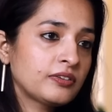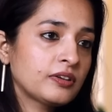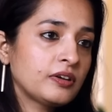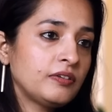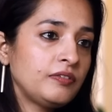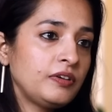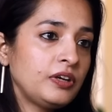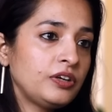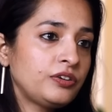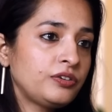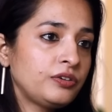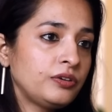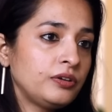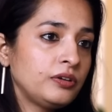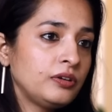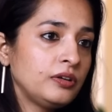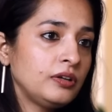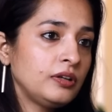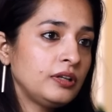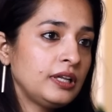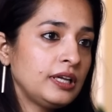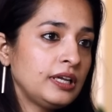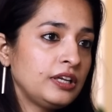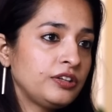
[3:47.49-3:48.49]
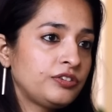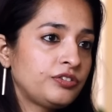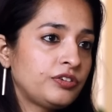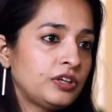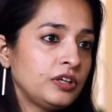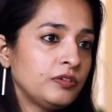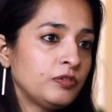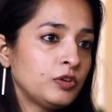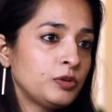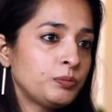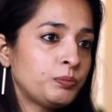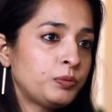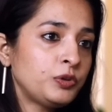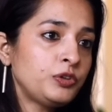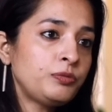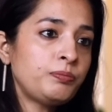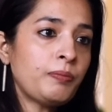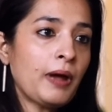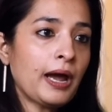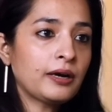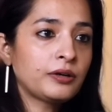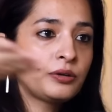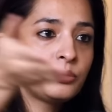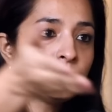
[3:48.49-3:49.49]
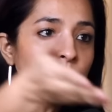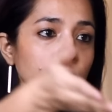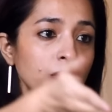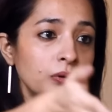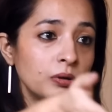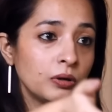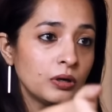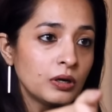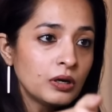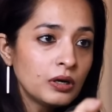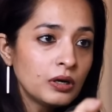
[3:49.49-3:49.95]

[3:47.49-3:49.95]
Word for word: excavation, the history was pushed back to